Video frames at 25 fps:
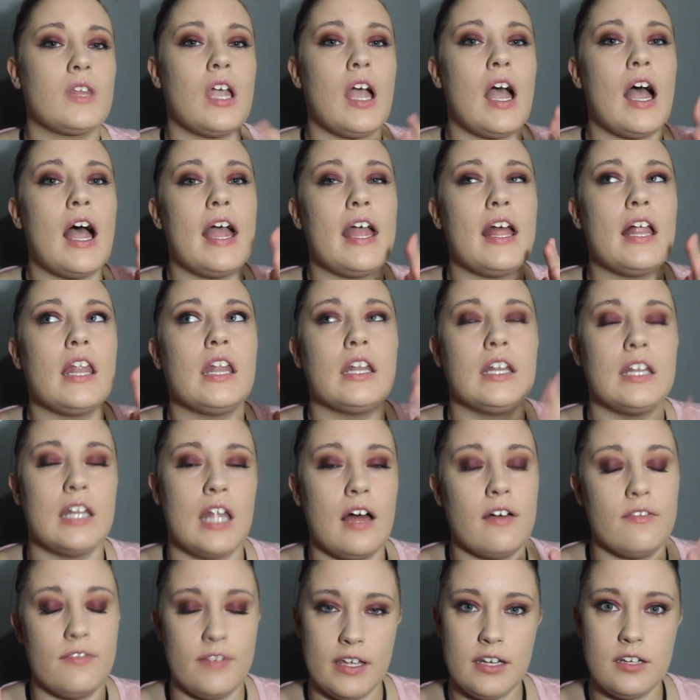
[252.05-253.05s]
I
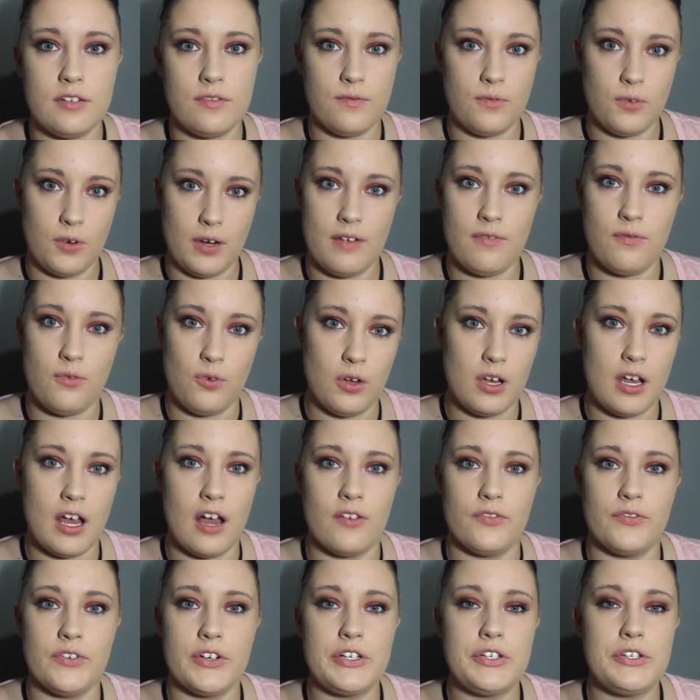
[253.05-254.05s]
love it for a full
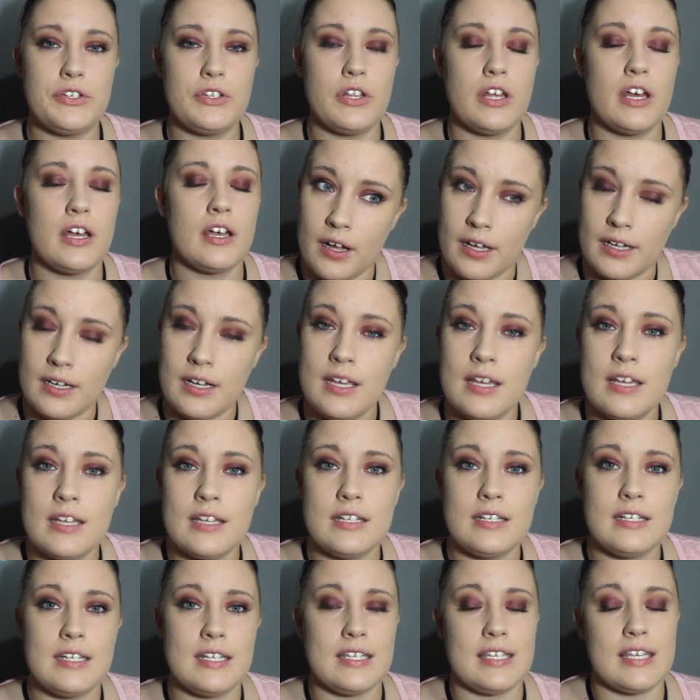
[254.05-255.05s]
coverage look. On
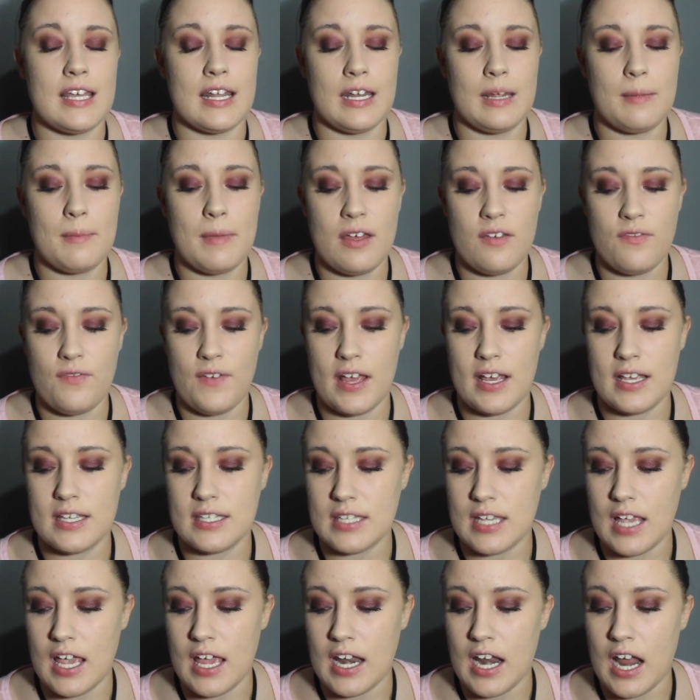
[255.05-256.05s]
to setting my
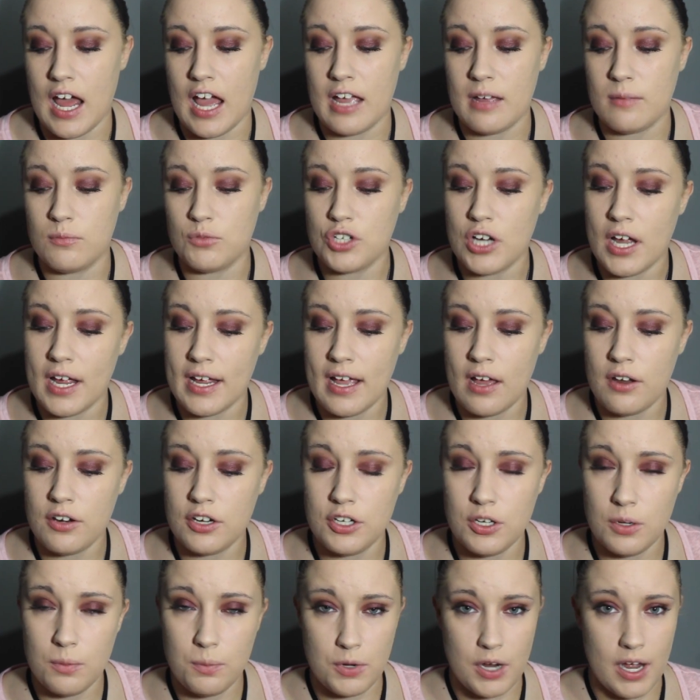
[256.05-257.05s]
face, and I am trying out
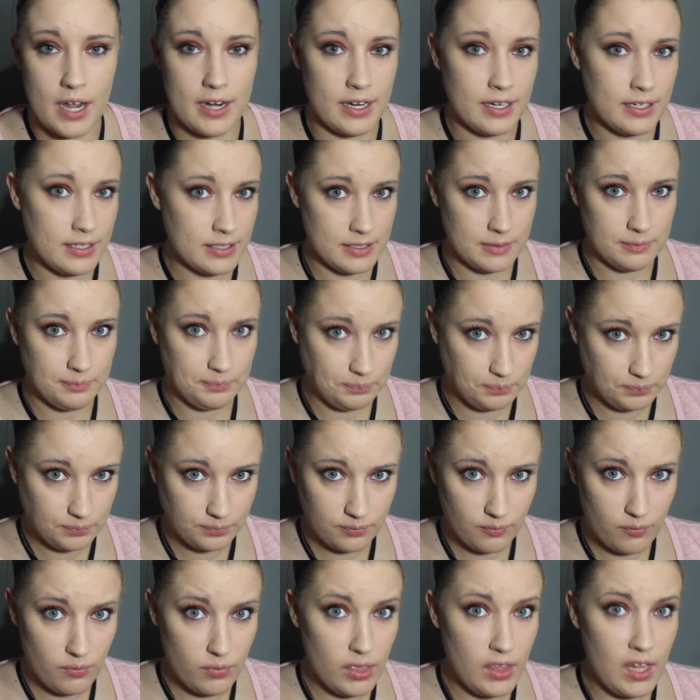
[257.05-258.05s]
a new product,
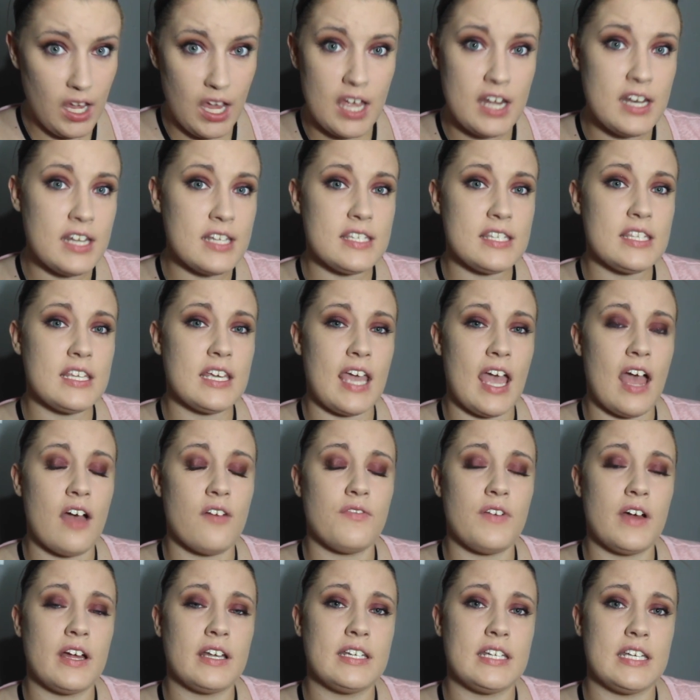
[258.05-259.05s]
and it's the
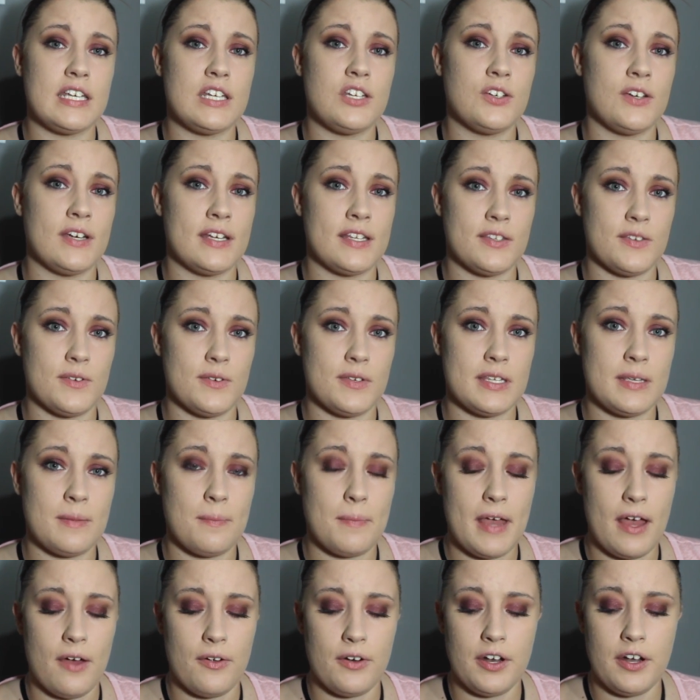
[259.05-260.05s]
Kat Von D
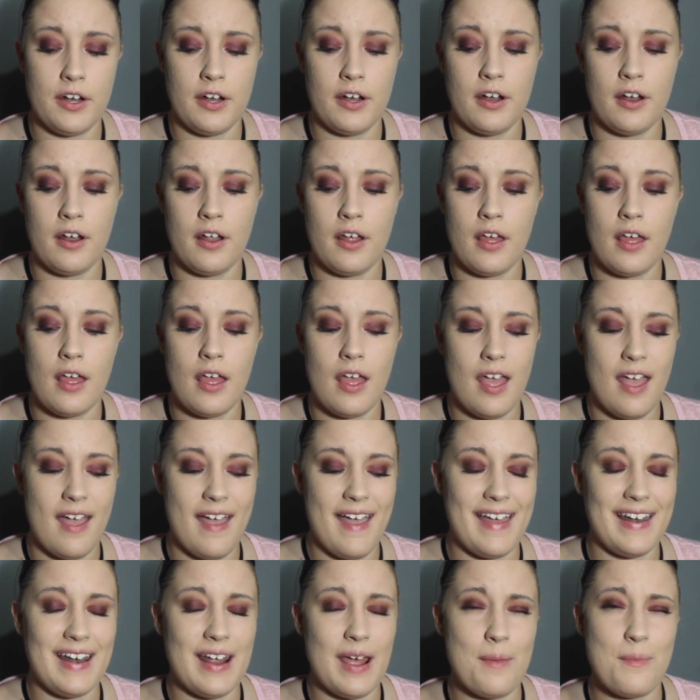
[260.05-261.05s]
Translucent Powder,
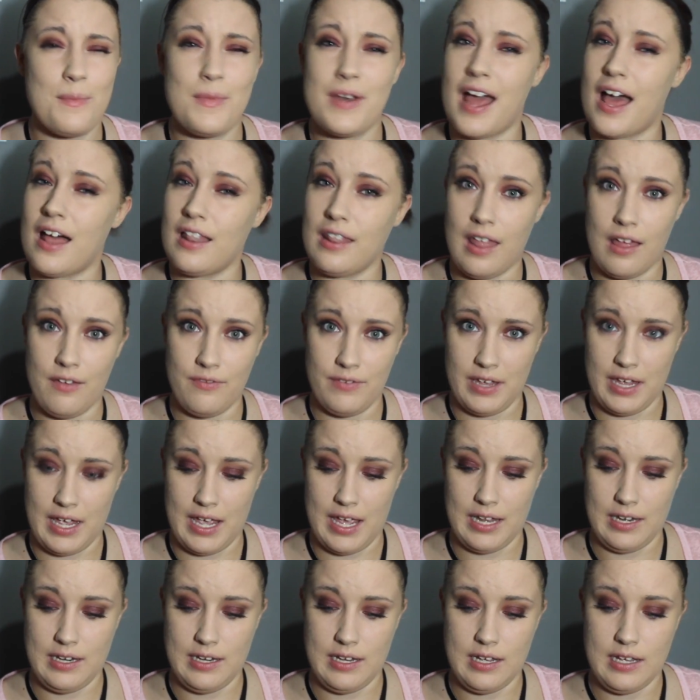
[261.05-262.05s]
and I'm not loving
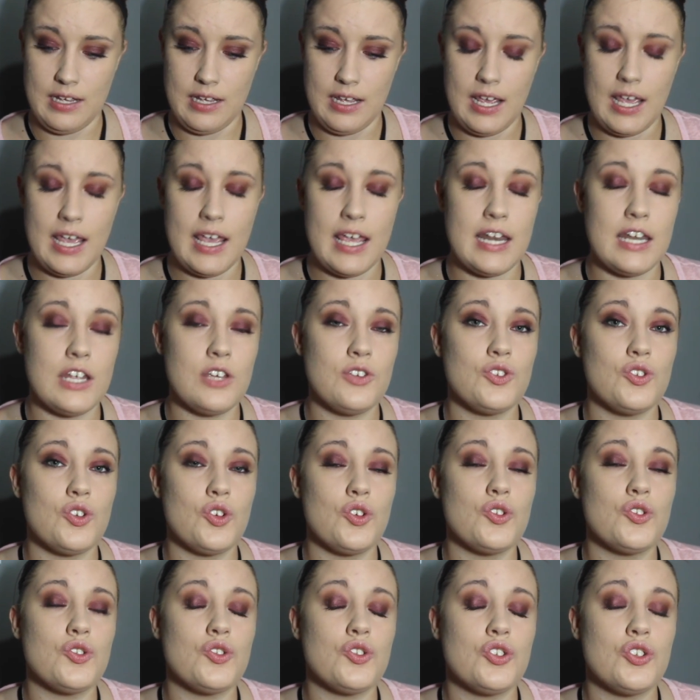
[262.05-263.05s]
it. It is
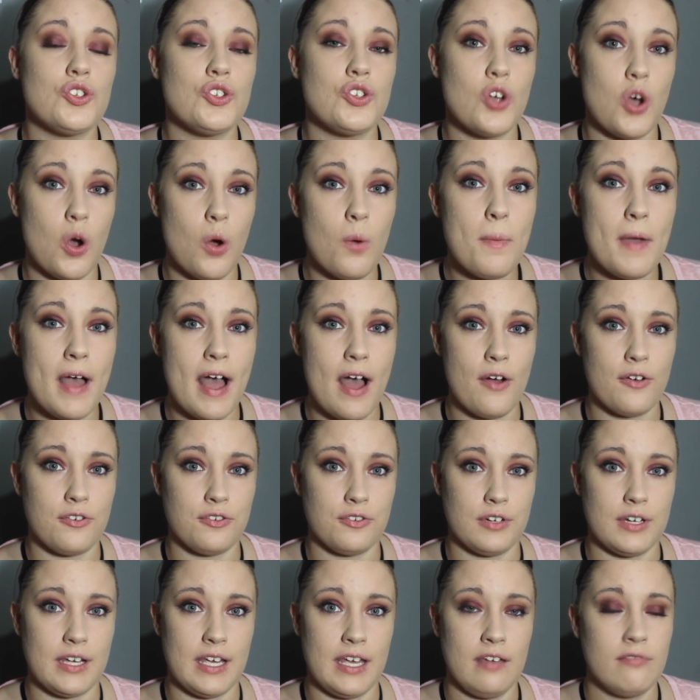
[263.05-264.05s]
so
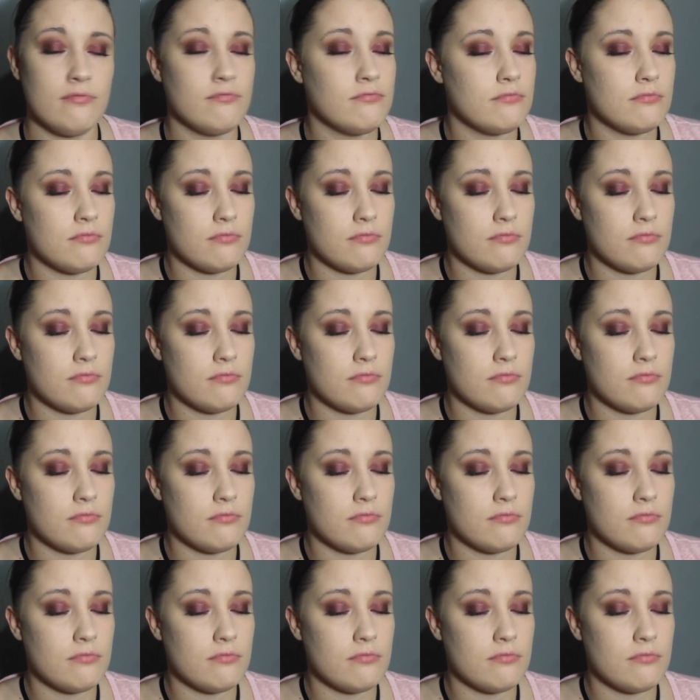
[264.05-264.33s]
powdery.